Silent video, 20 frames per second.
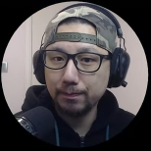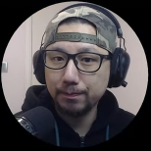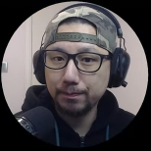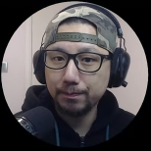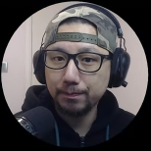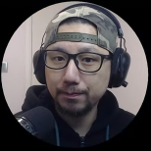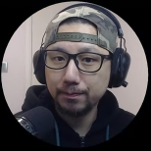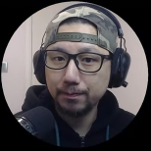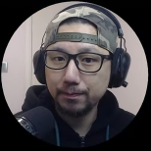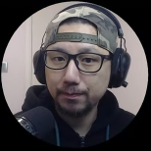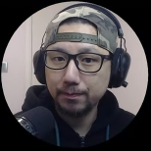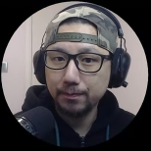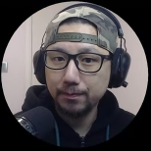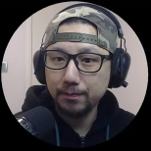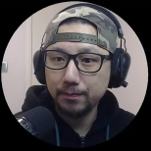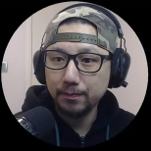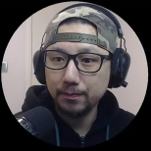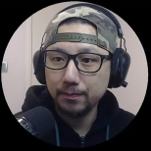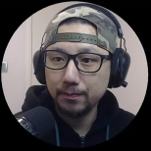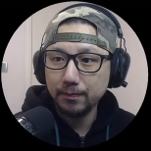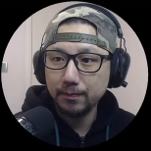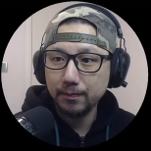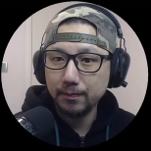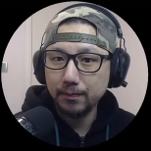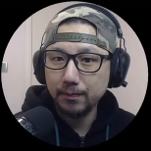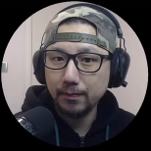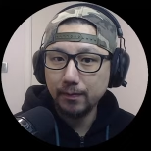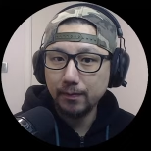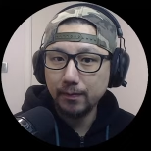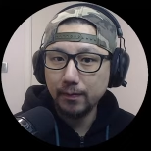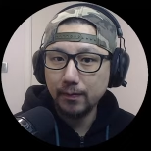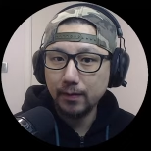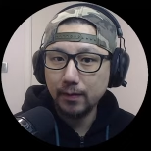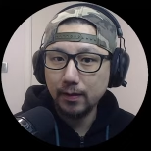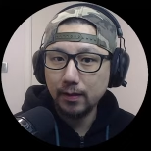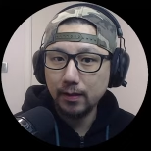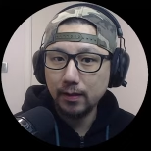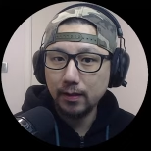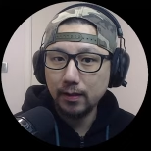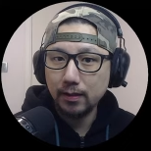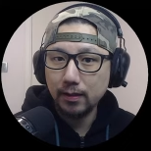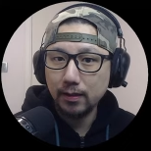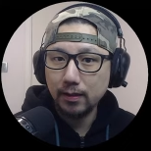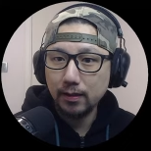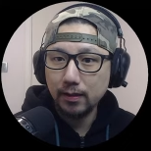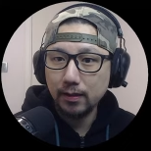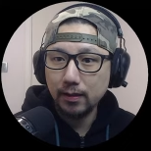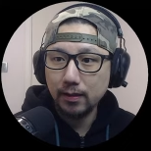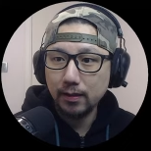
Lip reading: No one is speaking in this clip.